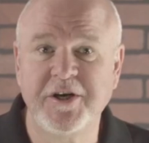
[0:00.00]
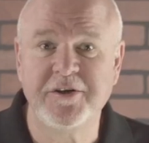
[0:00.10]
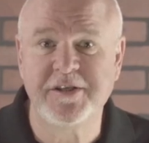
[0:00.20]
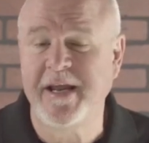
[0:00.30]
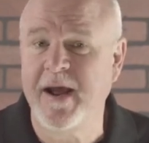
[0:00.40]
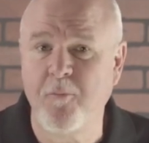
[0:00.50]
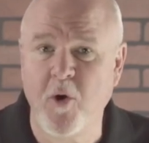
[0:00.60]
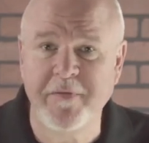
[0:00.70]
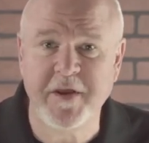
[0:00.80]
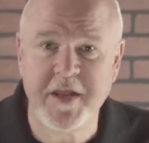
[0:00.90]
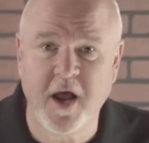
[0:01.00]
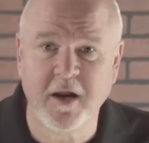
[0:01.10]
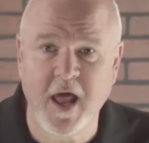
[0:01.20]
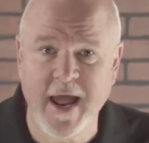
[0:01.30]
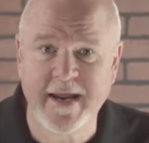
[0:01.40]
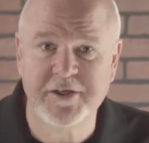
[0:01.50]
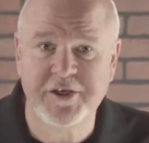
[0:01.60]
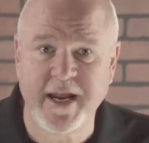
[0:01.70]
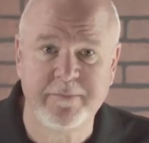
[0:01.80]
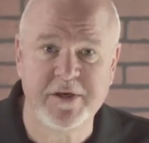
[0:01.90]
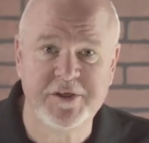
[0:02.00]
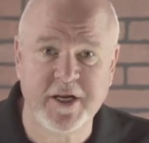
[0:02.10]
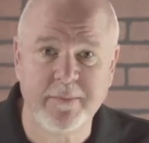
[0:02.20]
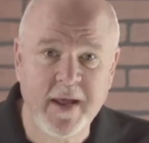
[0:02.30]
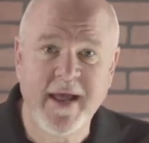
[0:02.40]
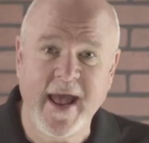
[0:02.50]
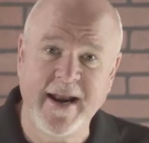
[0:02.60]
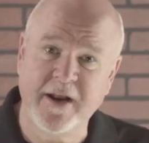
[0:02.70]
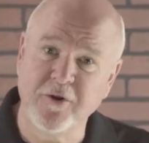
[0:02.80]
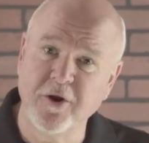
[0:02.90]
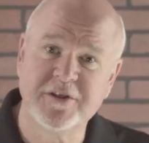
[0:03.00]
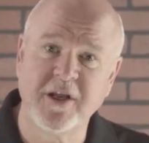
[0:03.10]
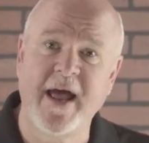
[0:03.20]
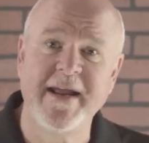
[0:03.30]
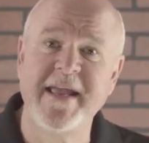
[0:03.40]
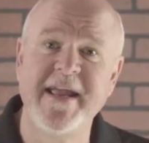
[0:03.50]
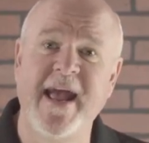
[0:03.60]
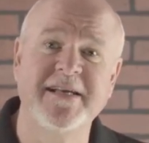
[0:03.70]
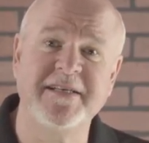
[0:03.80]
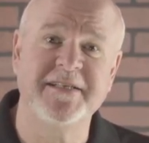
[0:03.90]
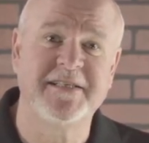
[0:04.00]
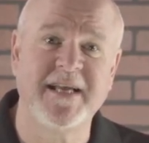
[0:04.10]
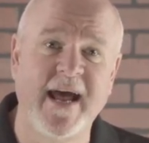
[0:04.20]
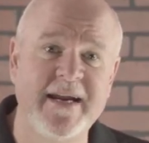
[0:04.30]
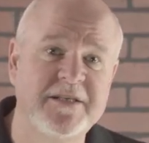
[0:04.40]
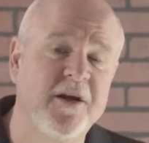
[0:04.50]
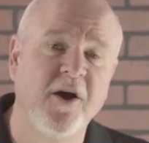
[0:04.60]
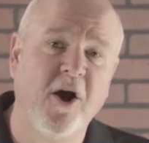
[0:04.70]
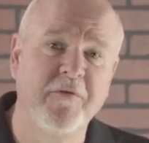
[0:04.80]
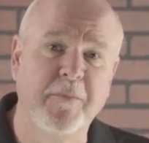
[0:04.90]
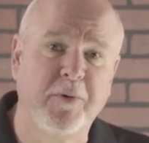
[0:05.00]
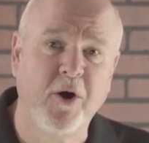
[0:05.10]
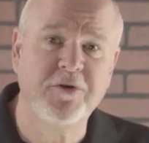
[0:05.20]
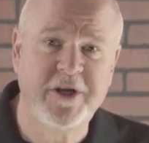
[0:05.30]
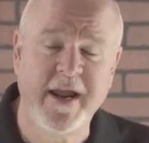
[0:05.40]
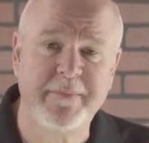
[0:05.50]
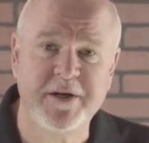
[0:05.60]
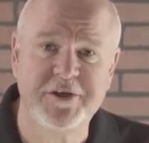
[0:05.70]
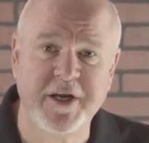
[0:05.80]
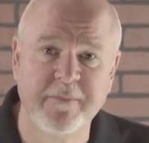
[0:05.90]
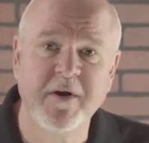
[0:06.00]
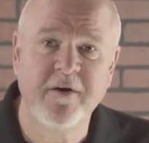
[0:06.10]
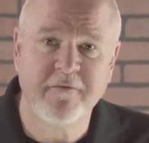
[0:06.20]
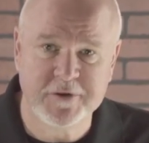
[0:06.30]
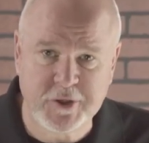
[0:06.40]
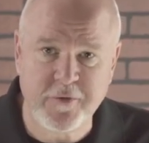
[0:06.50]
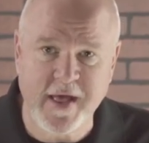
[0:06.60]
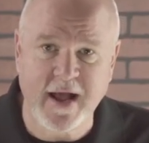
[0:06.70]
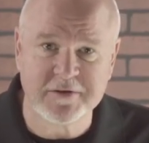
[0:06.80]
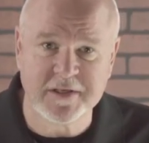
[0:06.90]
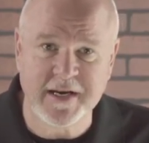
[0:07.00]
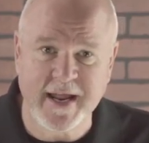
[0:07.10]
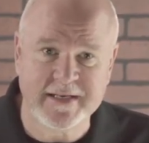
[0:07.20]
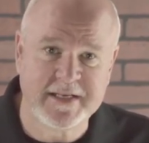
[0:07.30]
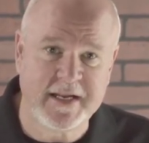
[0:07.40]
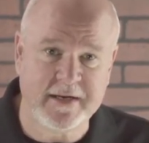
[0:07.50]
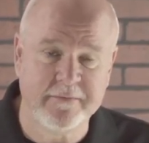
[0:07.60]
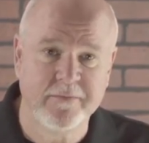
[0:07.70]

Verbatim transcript: Sam won the Young Lions Championship, and it looks like he has his sights on the Pro Championship for 2018.